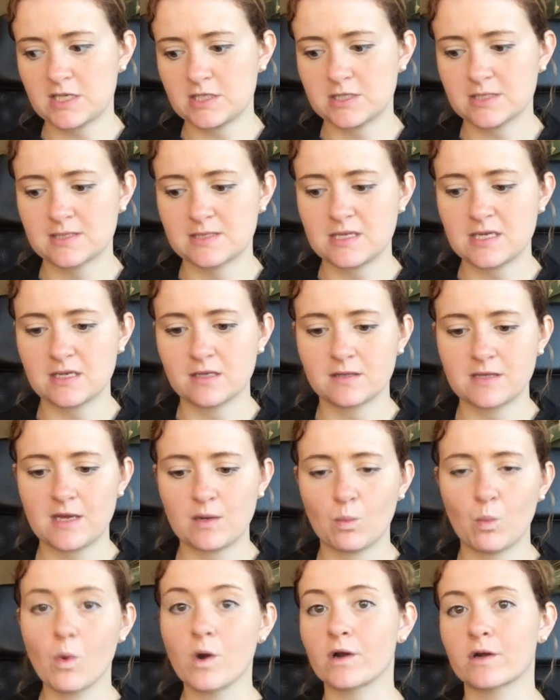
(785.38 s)
just think
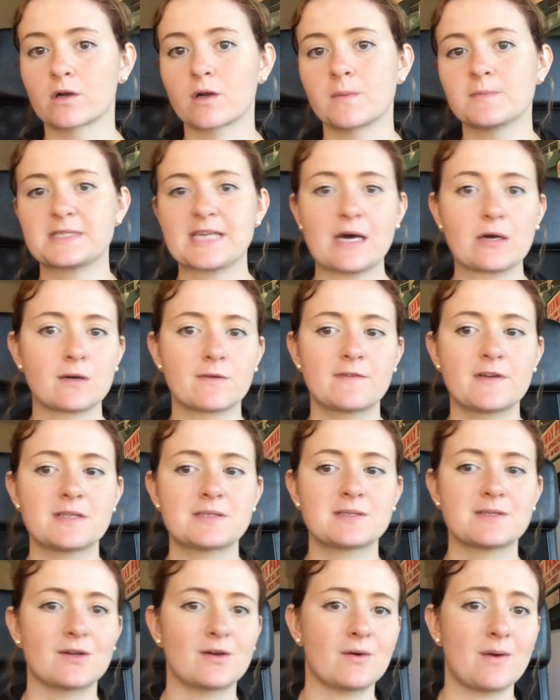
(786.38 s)
that water comes out of
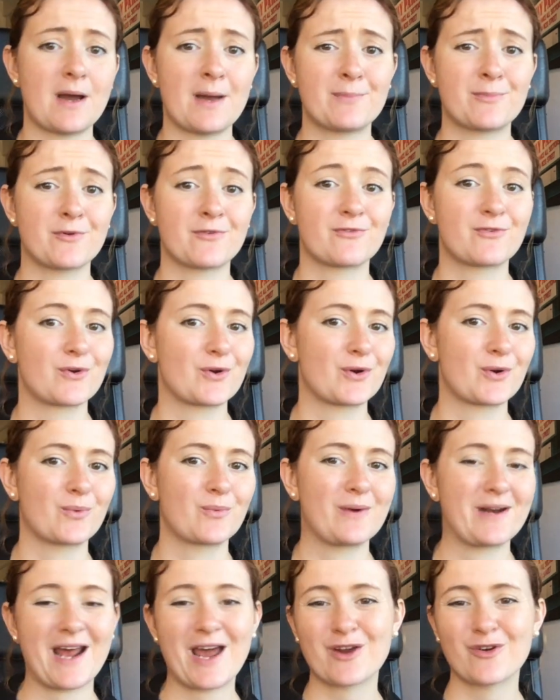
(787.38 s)
it, so I prefer
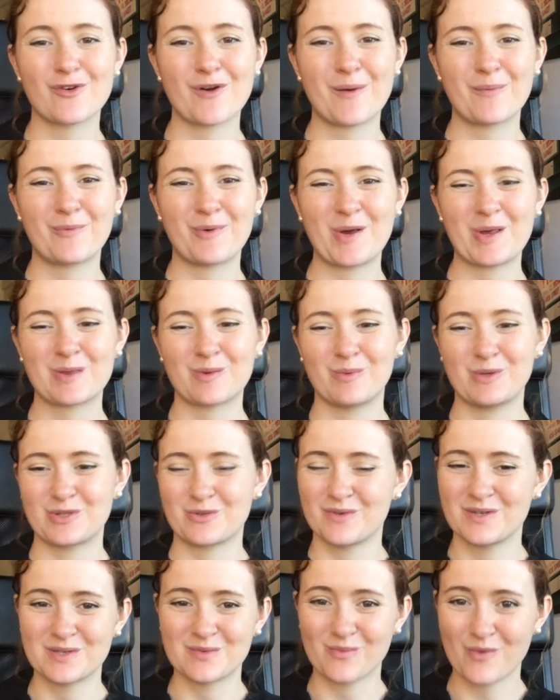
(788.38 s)
what I grew up with, which
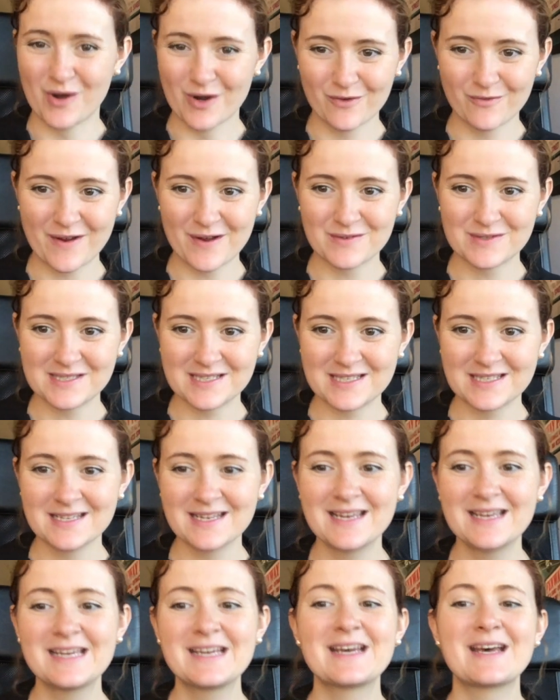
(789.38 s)
was water
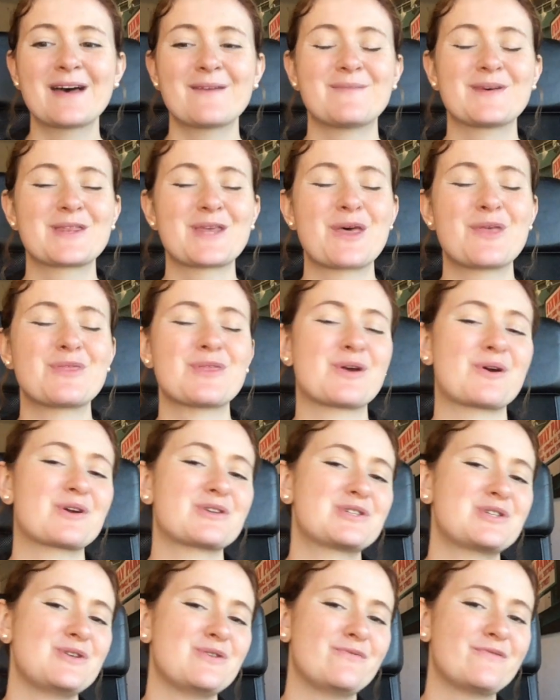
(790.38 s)
fountain. But then there
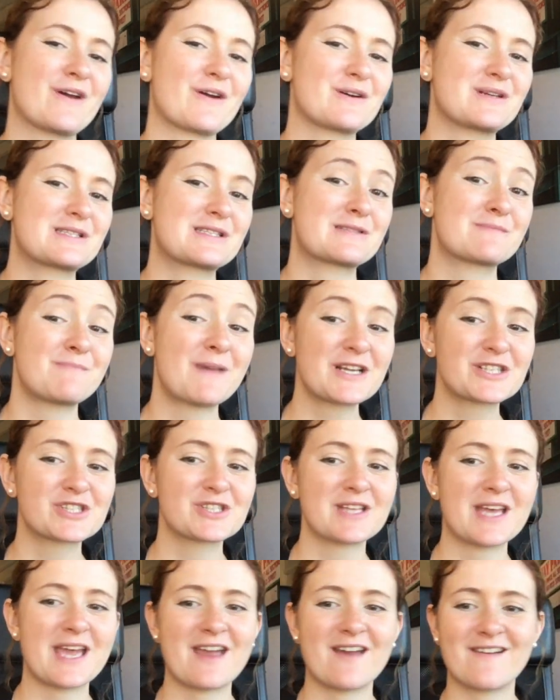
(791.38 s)
are two very
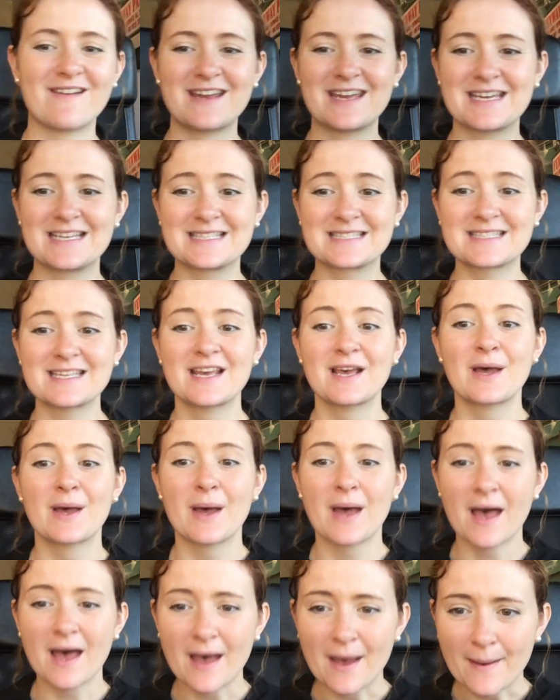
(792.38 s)
special areas,
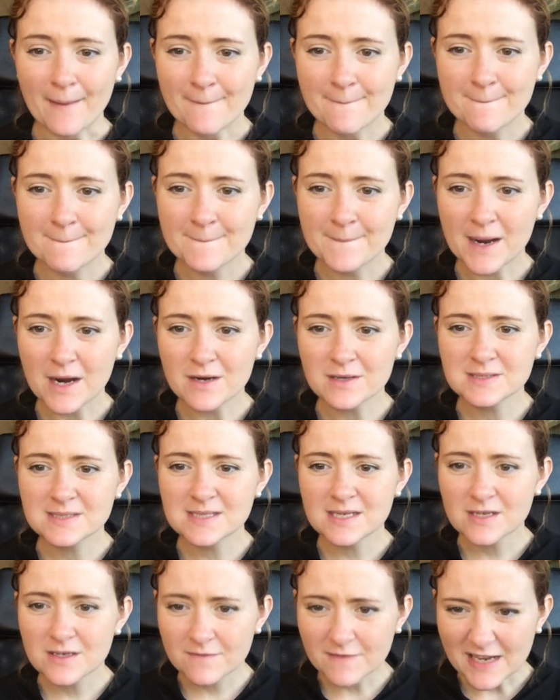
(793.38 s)
parts
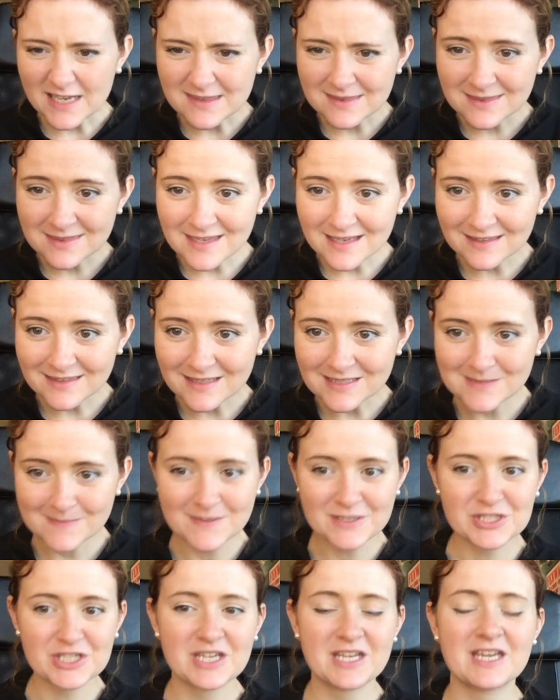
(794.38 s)
of, I think that's
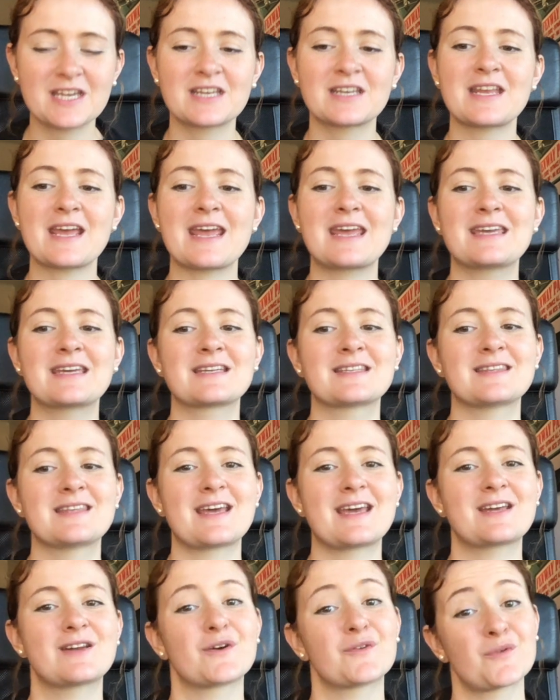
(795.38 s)
Michigan, and
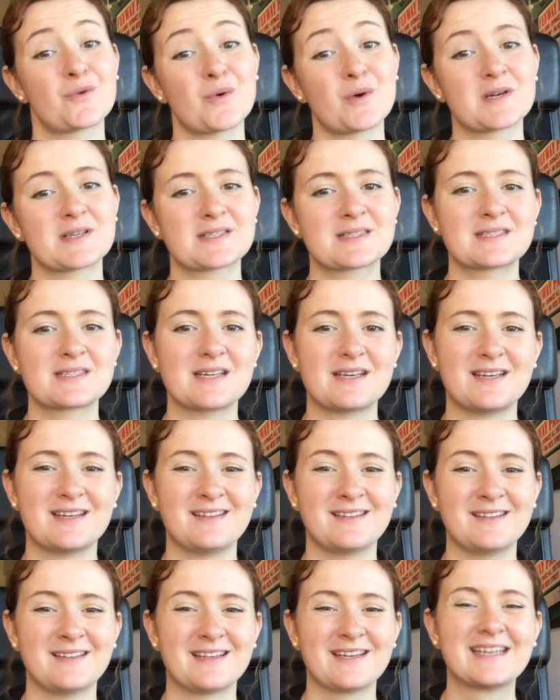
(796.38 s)
then of course
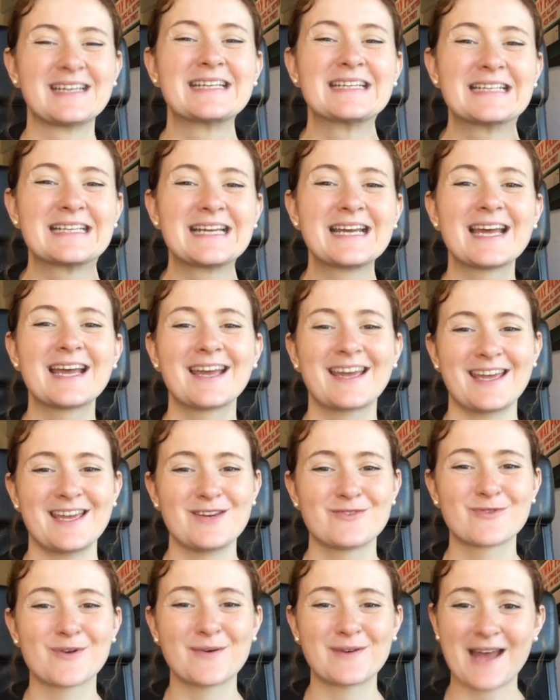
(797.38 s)

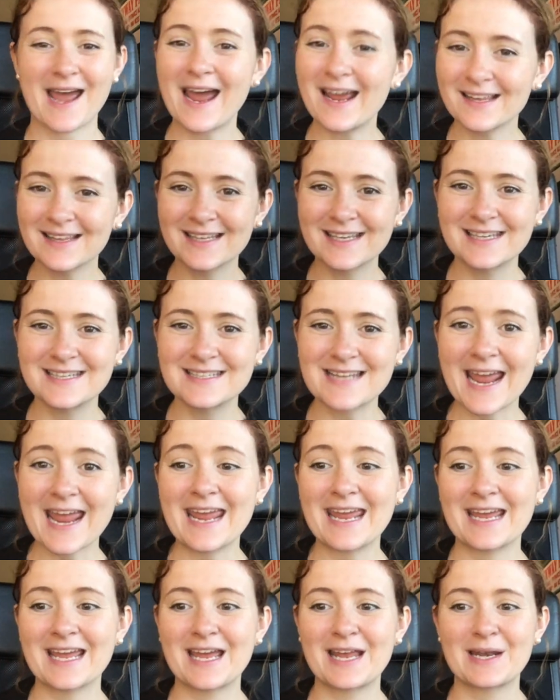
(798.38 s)
in Rhode Island
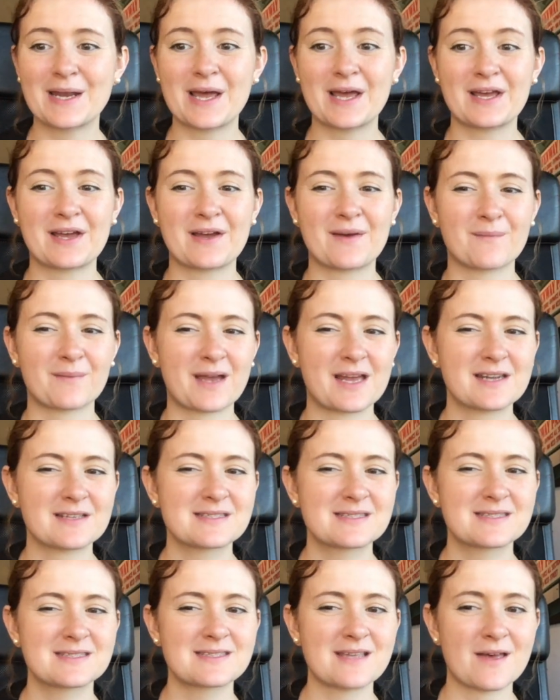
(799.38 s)
and kind of
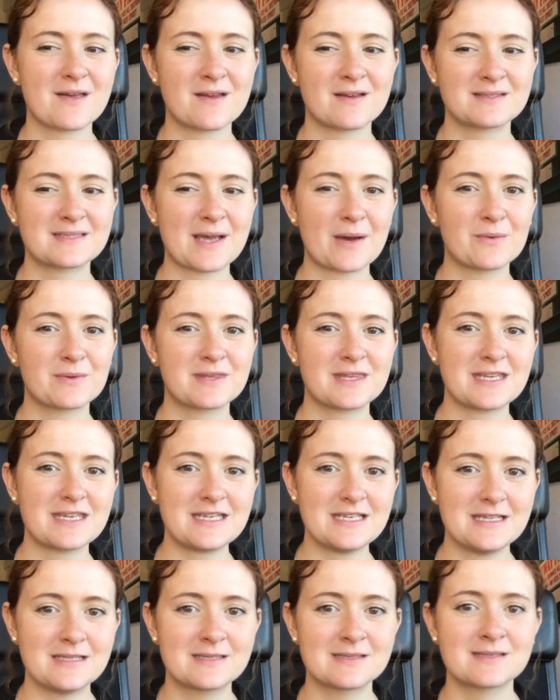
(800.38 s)

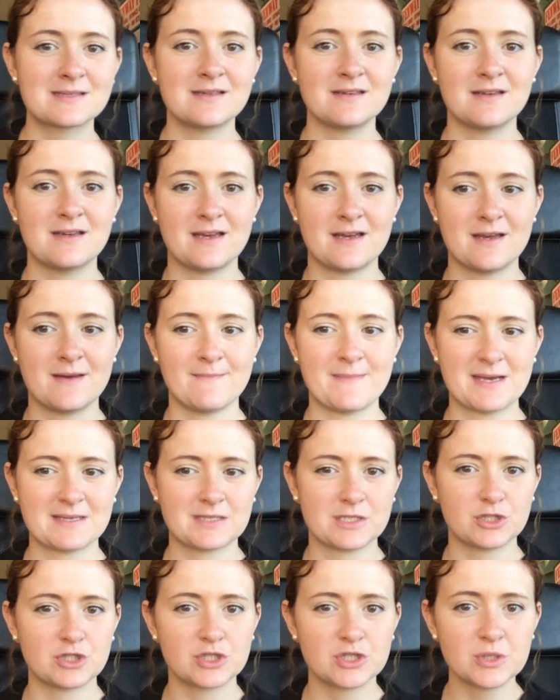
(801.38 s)
southeast
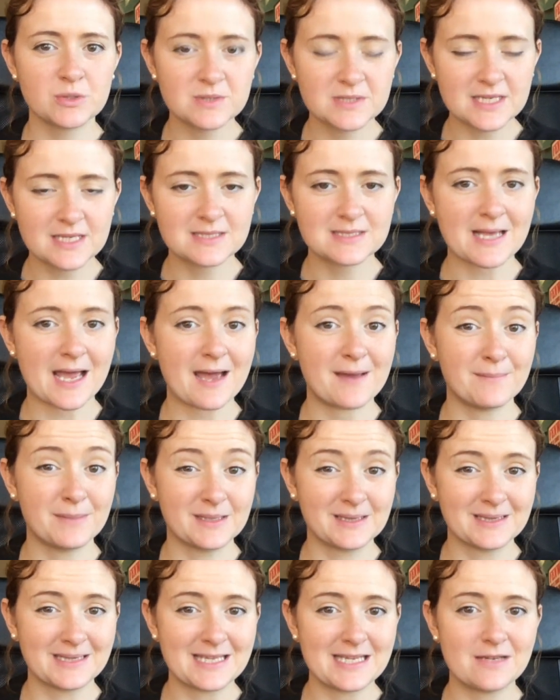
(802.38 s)
Massachusetts, I
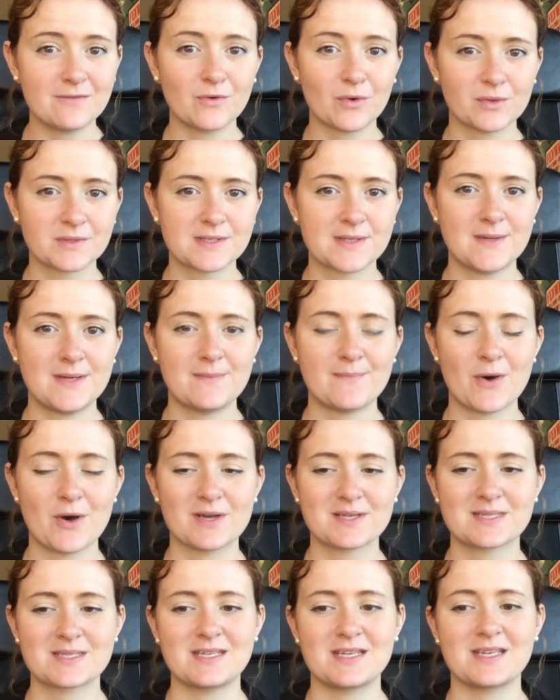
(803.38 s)
believe also in
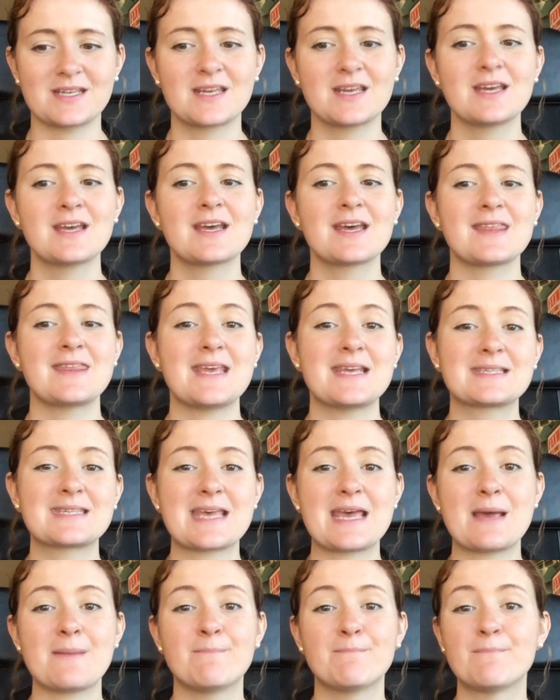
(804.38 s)
Boston, they
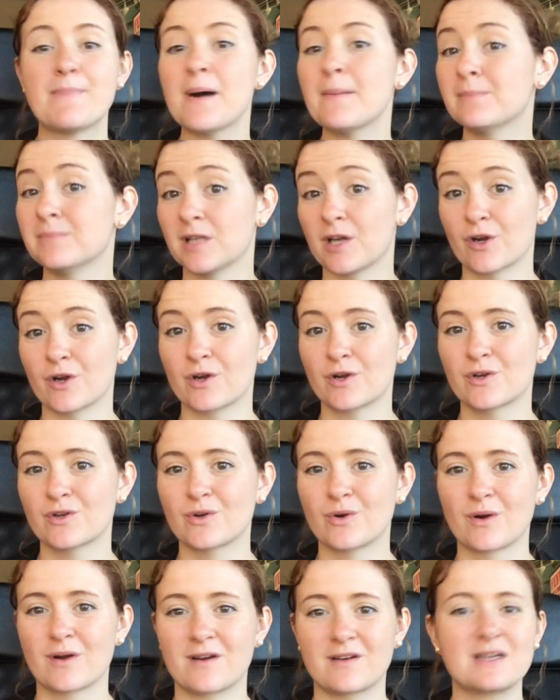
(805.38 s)
say bubbler,
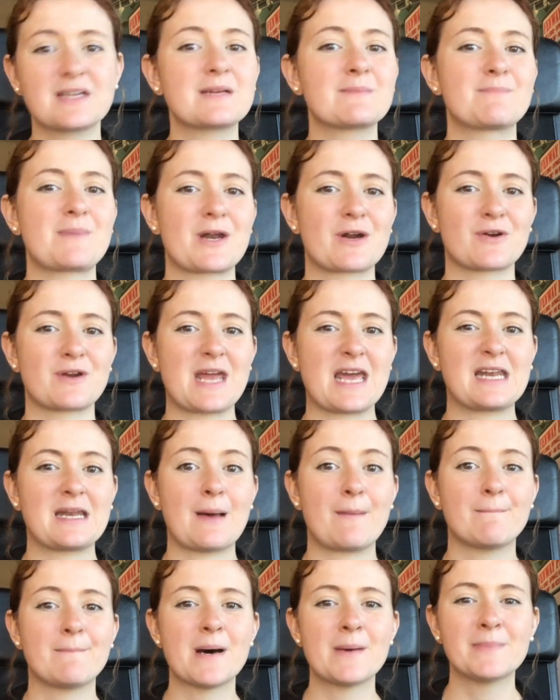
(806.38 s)
or better
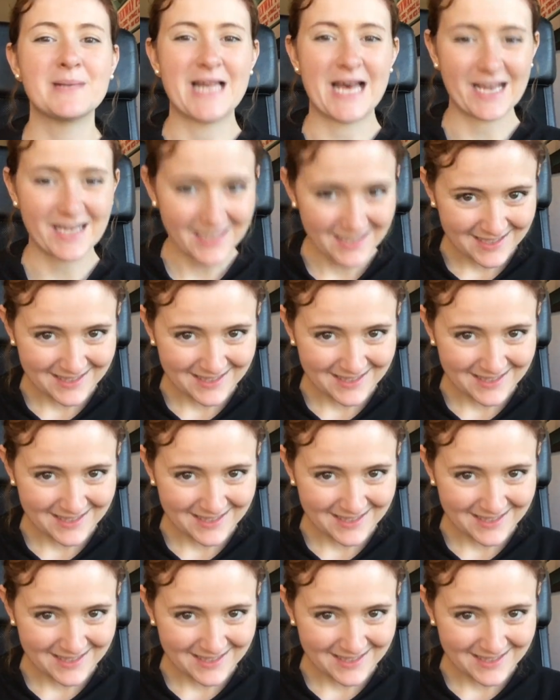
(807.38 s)
yet, bubbla.